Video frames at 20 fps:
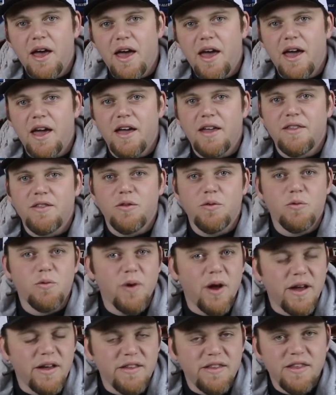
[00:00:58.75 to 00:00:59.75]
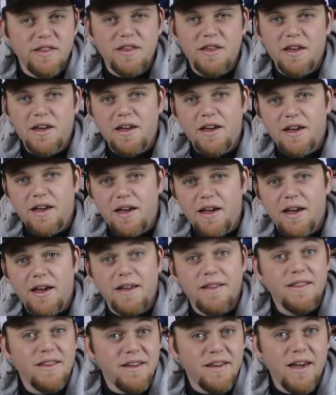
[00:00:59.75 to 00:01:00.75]
and the Wraith
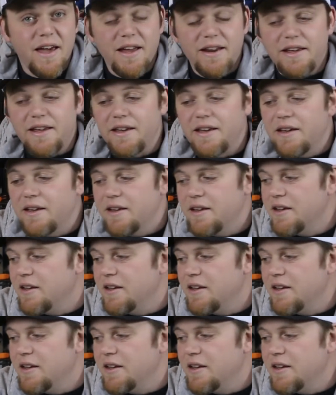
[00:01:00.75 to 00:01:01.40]
and the Yeti.